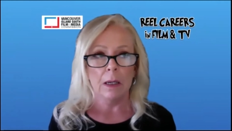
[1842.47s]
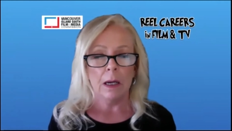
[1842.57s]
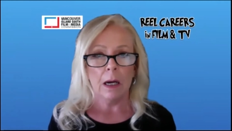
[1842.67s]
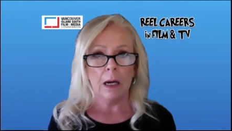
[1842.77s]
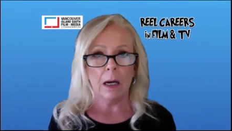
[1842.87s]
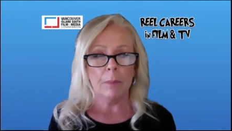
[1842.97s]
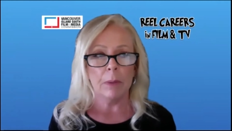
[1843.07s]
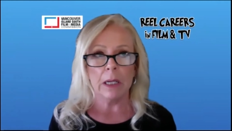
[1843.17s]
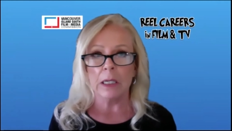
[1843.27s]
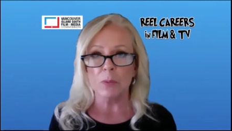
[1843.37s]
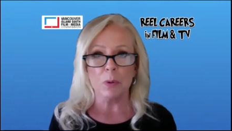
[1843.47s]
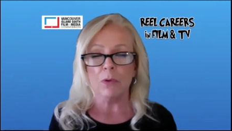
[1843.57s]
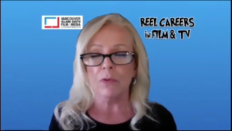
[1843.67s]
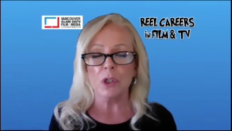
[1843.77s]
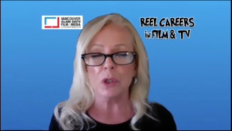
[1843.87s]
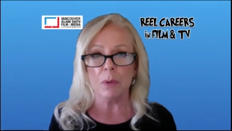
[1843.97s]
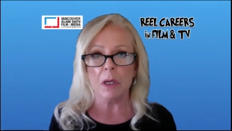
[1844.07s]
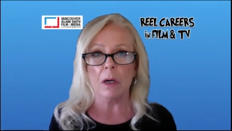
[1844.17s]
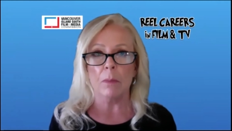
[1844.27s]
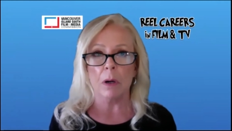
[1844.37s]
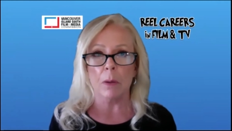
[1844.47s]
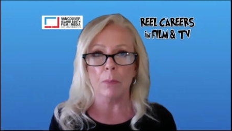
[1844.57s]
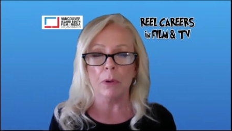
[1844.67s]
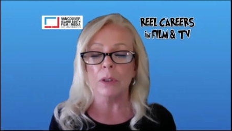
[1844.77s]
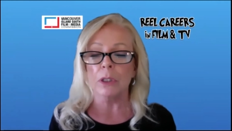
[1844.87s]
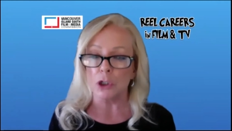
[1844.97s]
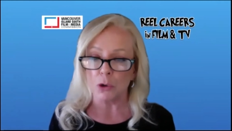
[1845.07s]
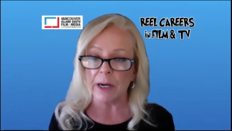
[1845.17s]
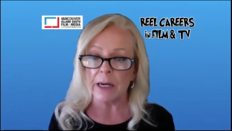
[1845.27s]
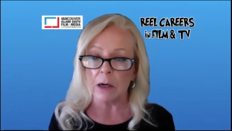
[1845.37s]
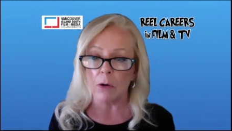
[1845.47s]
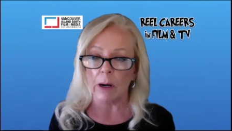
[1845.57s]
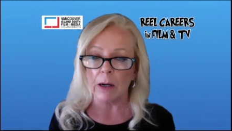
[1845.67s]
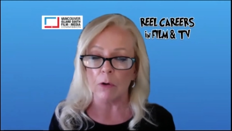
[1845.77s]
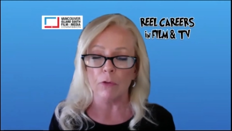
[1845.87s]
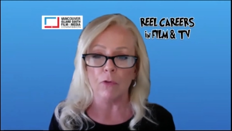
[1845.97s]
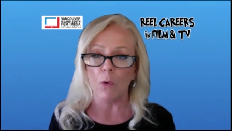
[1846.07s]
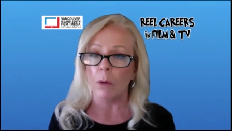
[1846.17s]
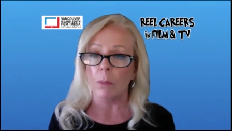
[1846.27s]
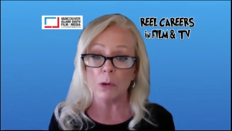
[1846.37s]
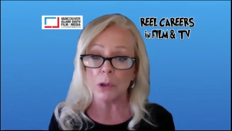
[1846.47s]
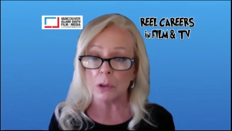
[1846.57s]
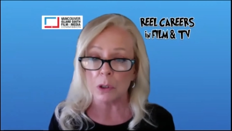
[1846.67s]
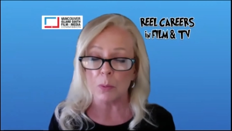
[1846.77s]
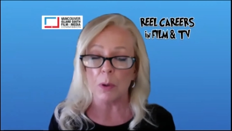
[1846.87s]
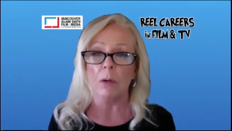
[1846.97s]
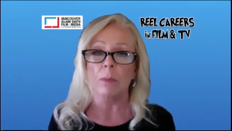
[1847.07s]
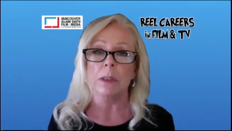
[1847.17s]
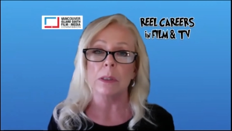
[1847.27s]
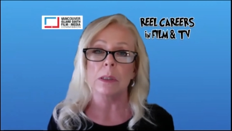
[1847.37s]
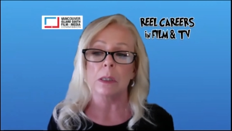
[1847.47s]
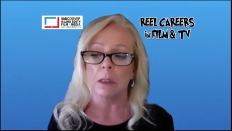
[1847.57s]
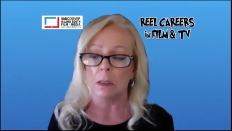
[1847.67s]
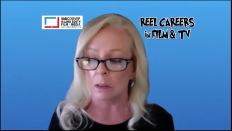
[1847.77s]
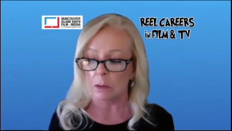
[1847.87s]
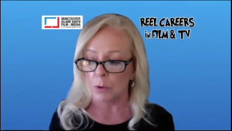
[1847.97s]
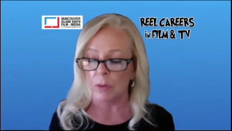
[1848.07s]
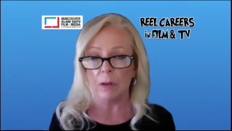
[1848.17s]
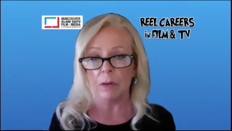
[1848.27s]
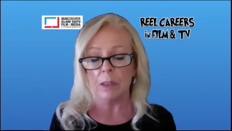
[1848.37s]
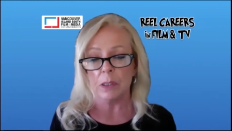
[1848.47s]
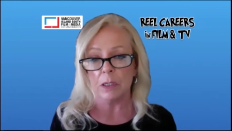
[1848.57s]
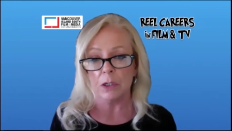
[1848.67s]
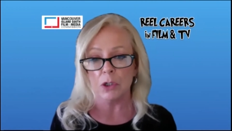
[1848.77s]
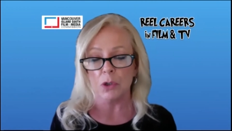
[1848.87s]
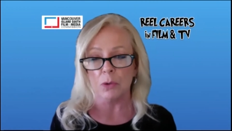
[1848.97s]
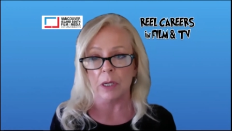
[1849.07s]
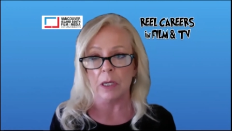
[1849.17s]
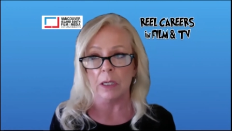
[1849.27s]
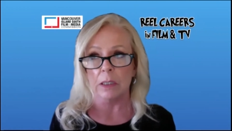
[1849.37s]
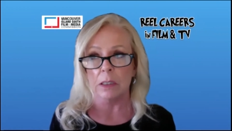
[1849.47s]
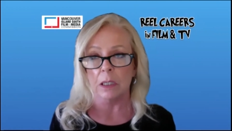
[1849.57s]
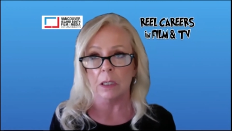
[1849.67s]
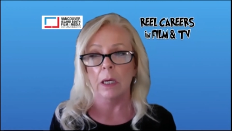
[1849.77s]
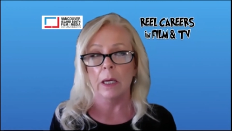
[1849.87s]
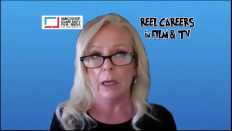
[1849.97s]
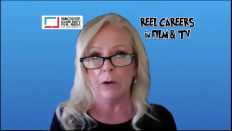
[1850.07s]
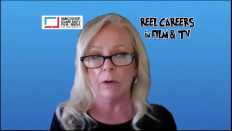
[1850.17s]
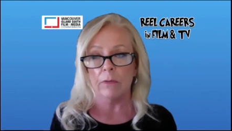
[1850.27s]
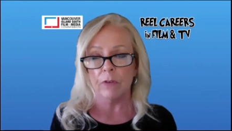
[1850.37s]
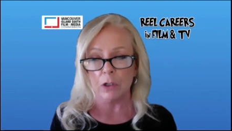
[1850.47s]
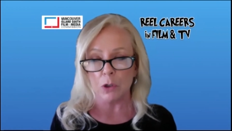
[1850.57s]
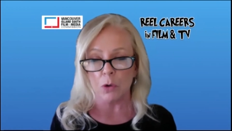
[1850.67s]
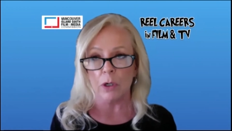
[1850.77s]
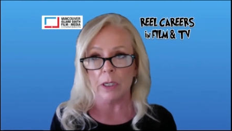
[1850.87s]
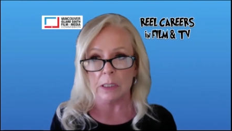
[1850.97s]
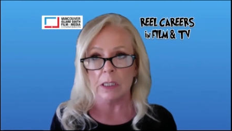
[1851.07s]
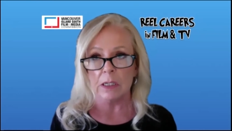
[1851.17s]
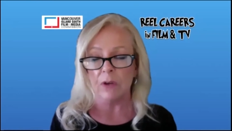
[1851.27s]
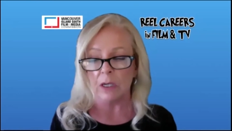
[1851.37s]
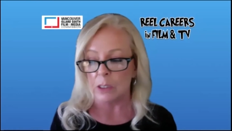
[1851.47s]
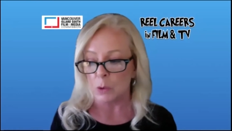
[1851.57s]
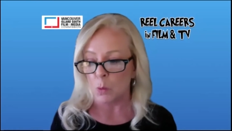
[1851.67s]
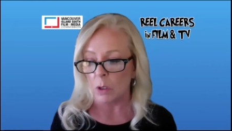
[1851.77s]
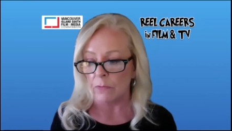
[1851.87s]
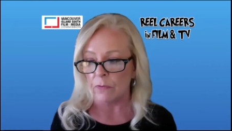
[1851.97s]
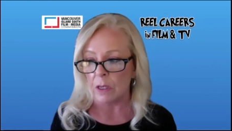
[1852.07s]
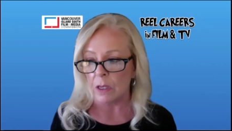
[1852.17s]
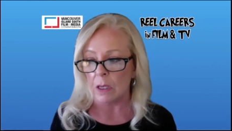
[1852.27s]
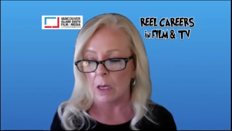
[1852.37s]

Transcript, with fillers: um, it has proven to be a, a, brilliant training ground for most of the departments uh, within this industry. And uh, here in Victoria, Cinevic is one of the